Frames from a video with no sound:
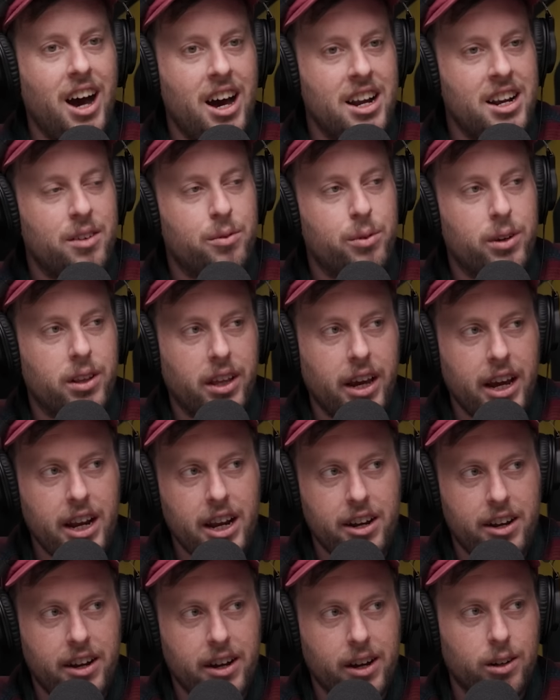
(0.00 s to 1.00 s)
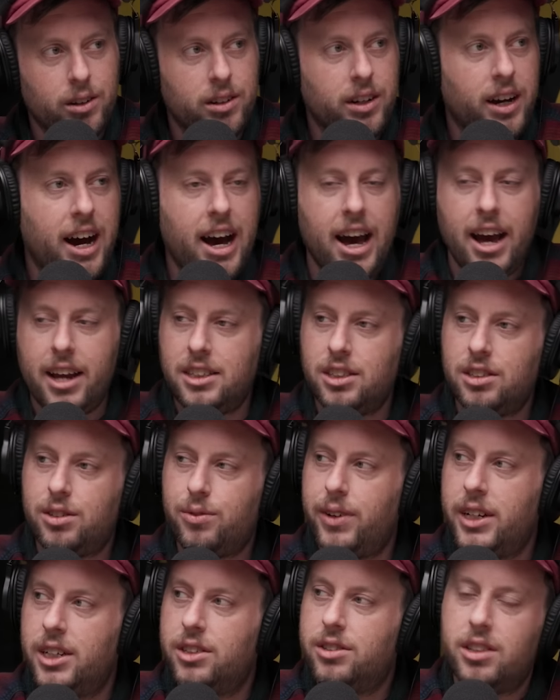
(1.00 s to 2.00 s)
On a related note, I just
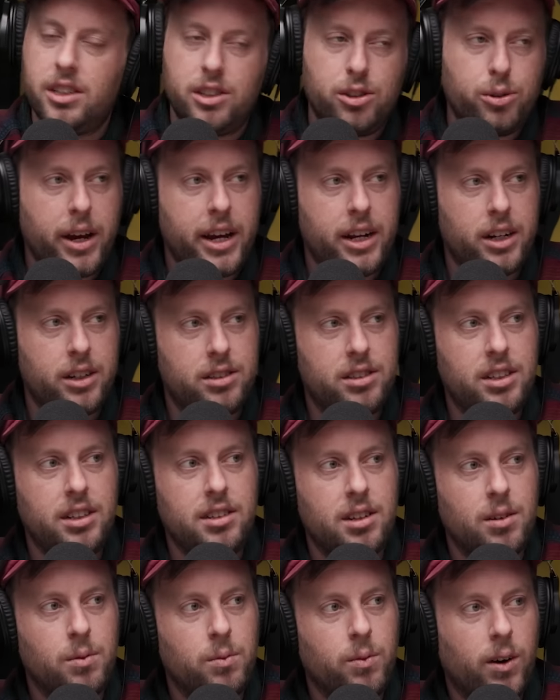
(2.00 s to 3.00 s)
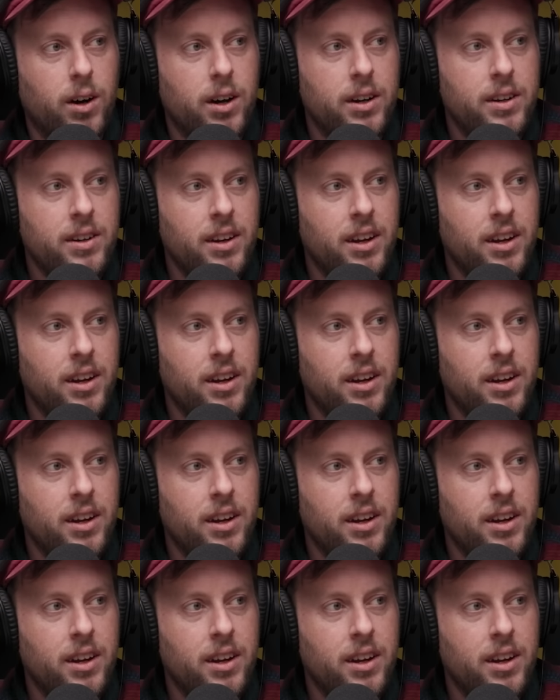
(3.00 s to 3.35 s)
finished The Traitors season 1.